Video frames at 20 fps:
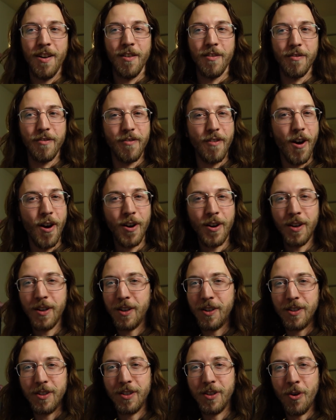
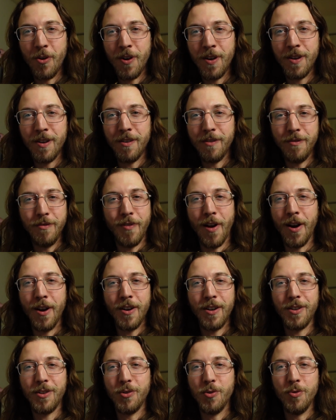Vargoyle,
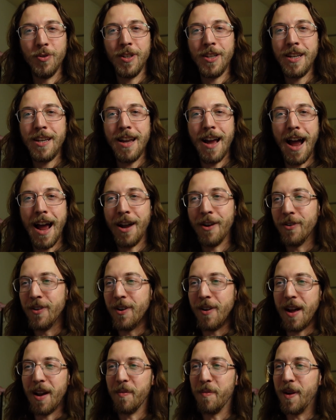Farguli, I don't
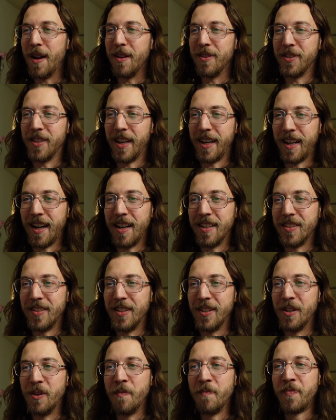know how to pronounce that guy
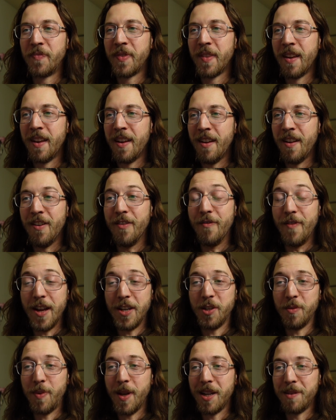still,
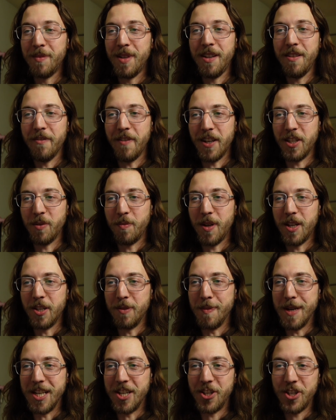Vegapygmy,
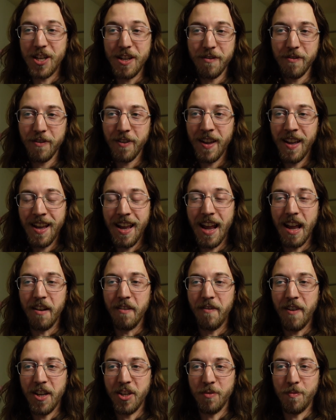Vegapygmy Chief,
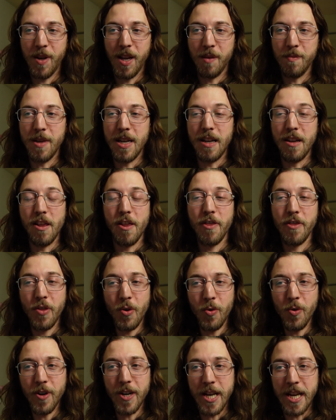and Vegapygmy
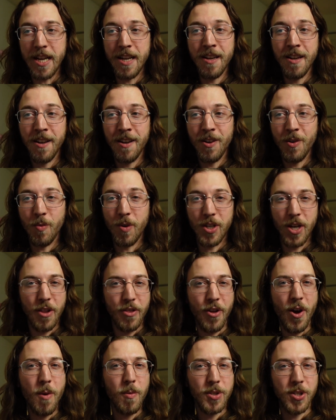Thorny, which I
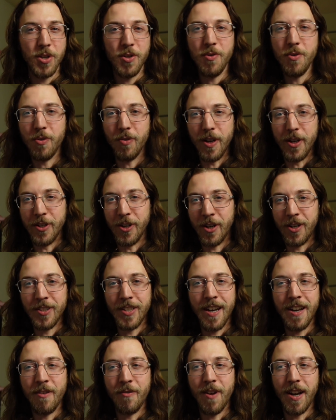thought was a new creature
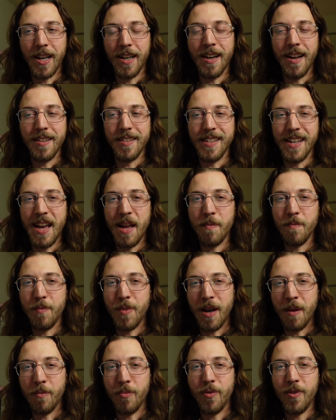because I didn't recognize that,
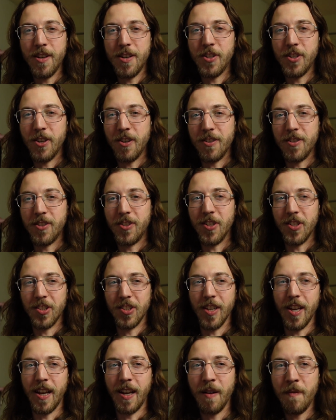but I'm pretty sure it's
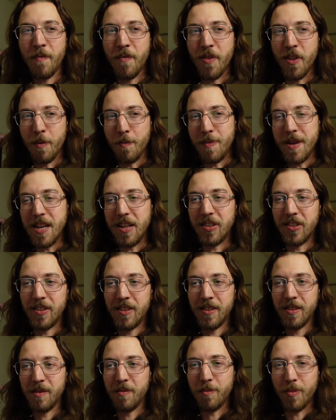just like the
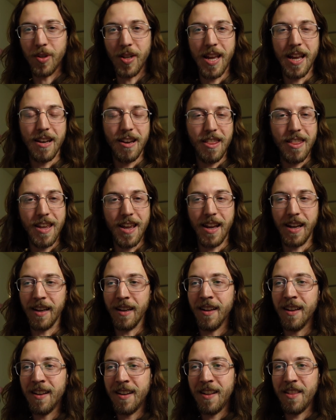beast plant
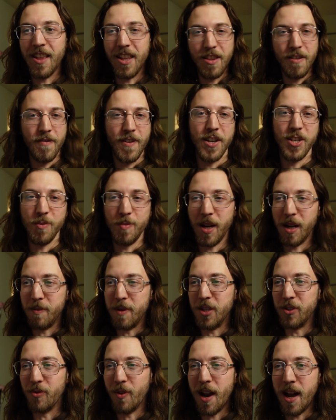thing that the
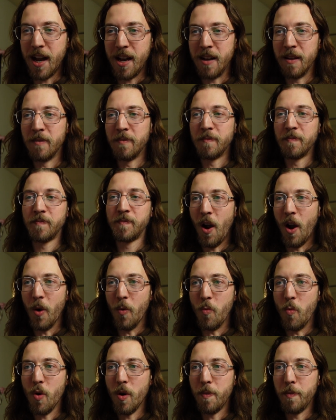Vegapygmies ride. Our
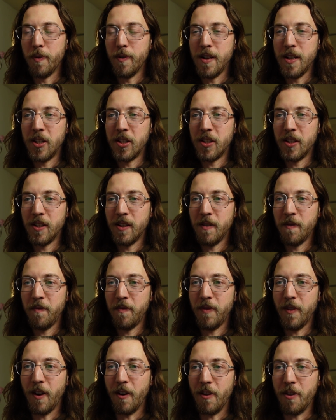War Priest,
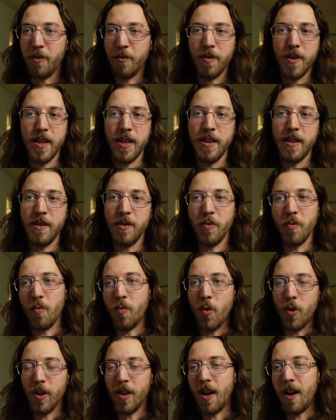our three
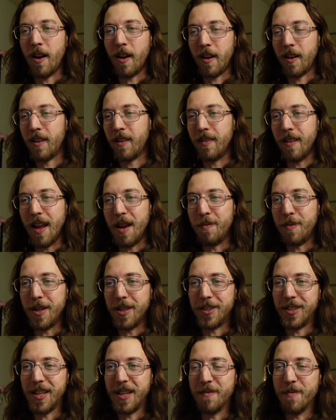Warlock N P
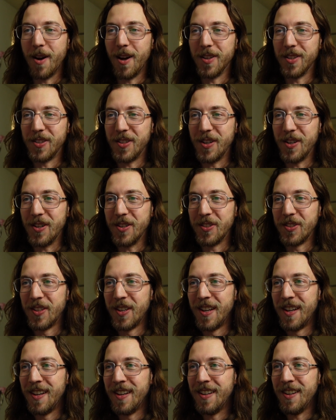C monsters,
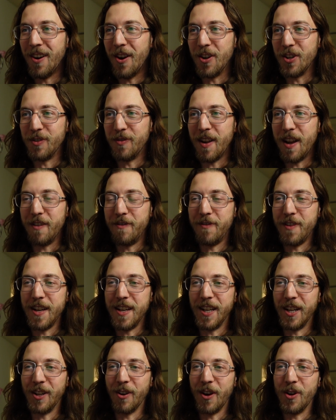Archfey,
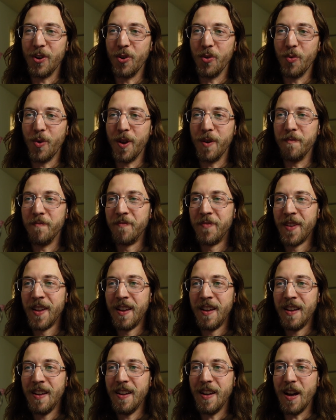Fiend, and Great Old One.
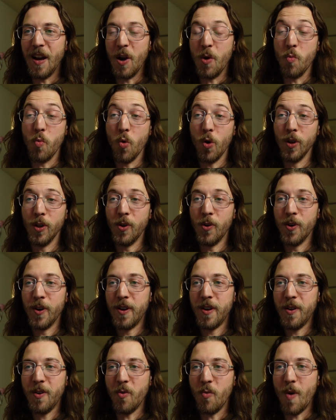Uh,
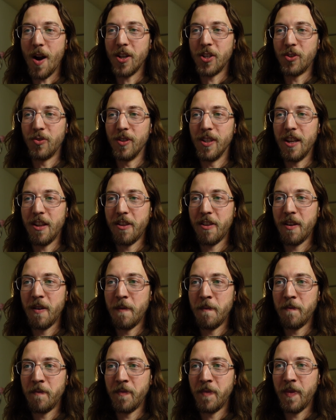Warlord, Wastrelith,
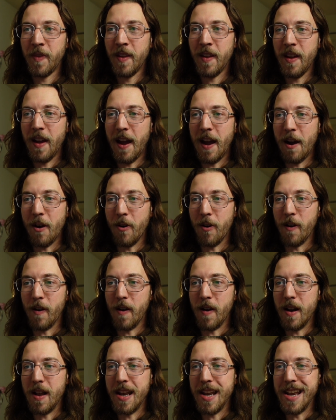
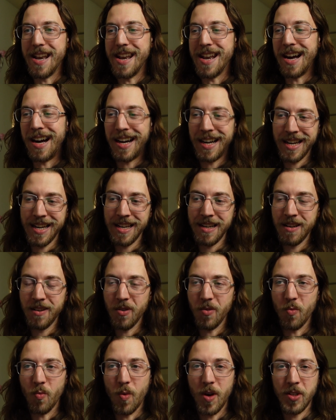our nine
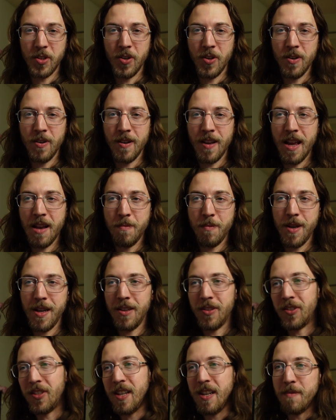wizard N
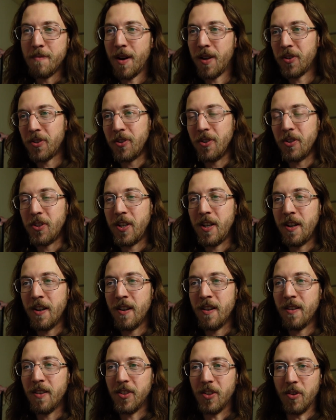P C monsters
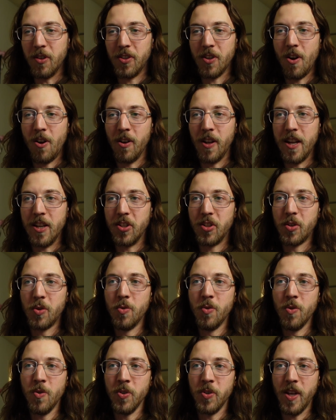here, so it's all eight
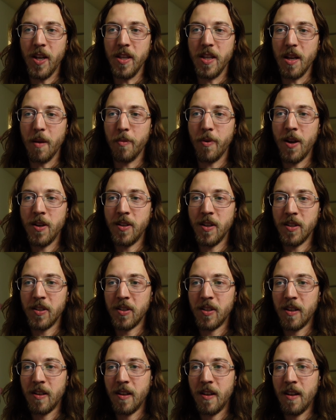schools and the apprentice.